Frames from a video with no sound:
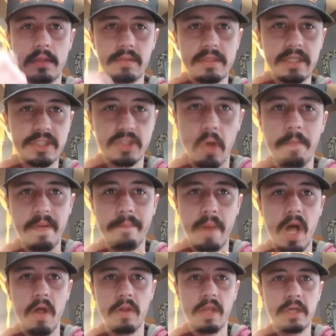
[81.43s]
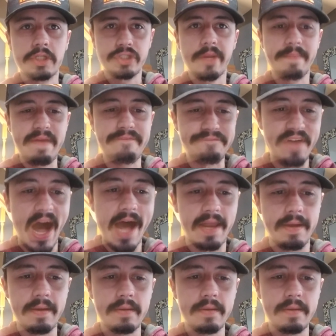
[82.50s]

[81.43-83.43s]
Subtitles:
the Super Bowl should be fun.